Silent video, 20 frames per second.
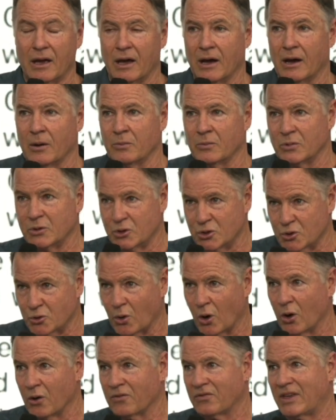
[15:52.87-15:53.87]
um,
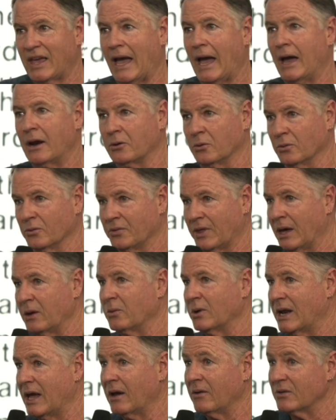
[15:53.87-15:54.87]
drove cattle, they
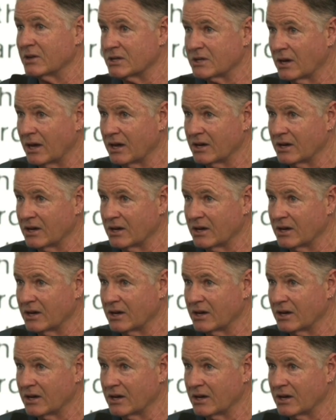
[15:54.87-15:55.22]
would have a,